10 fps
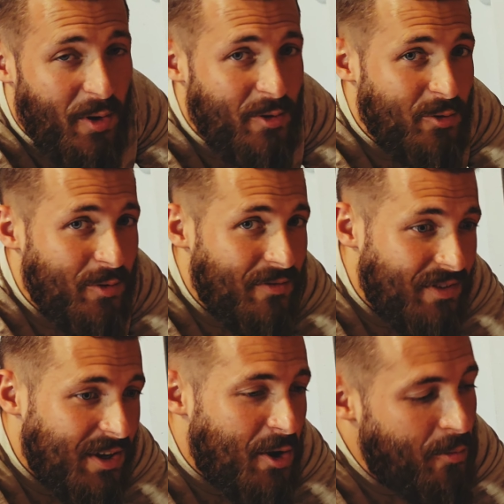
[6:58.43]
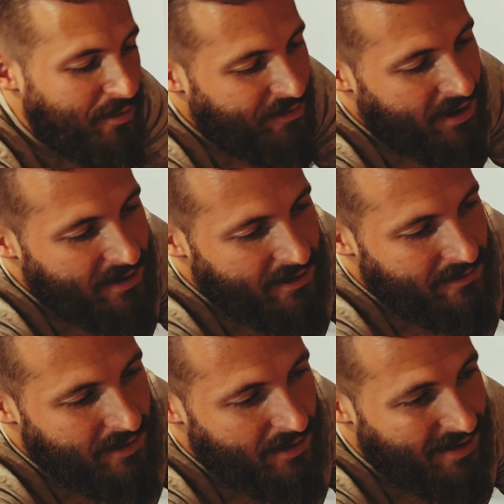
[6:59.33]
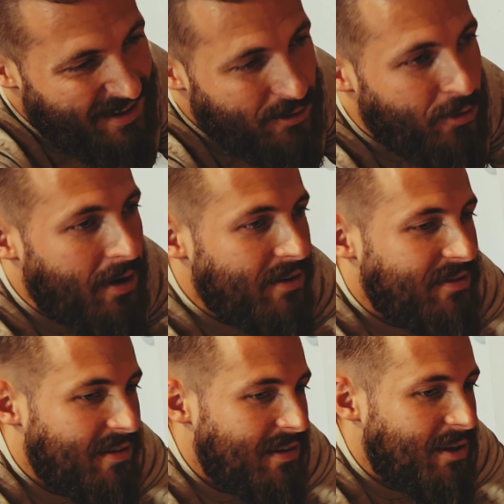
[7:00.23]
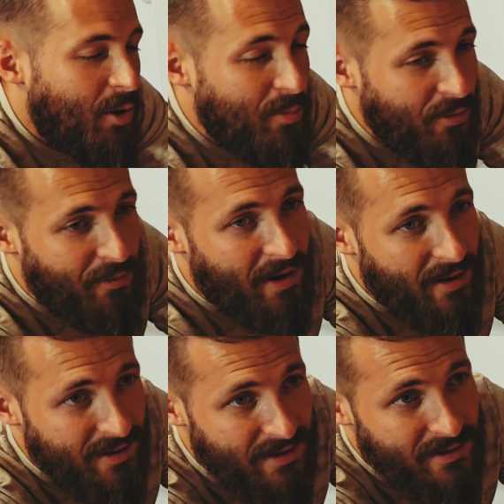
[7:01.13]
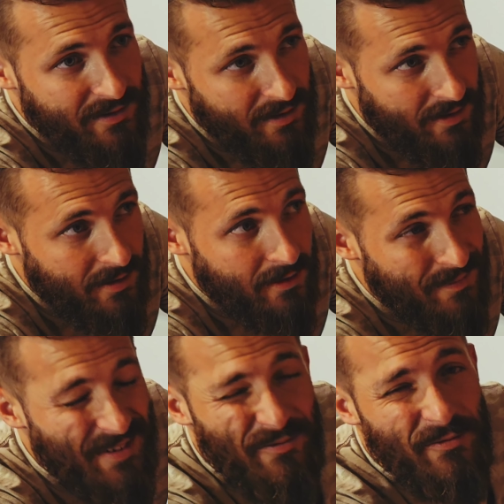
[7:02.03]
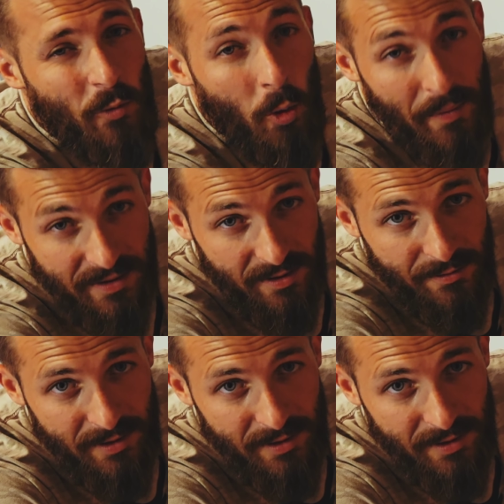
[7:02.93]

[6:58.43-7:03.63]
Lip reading: enjoyed the video. Hope you found it interesting. Hope you found it informative,